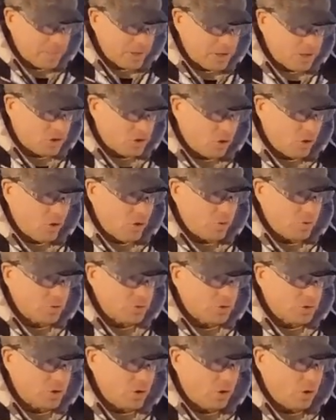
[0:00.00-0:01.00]

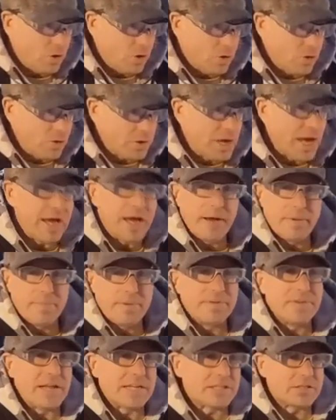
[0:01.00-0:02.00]
So yeah, I
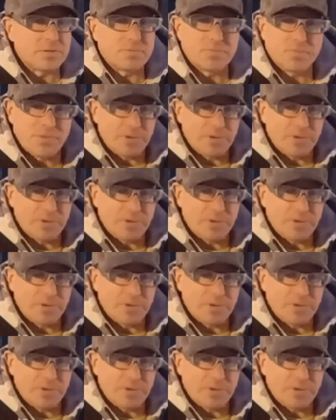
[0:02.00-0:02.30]
mean, that's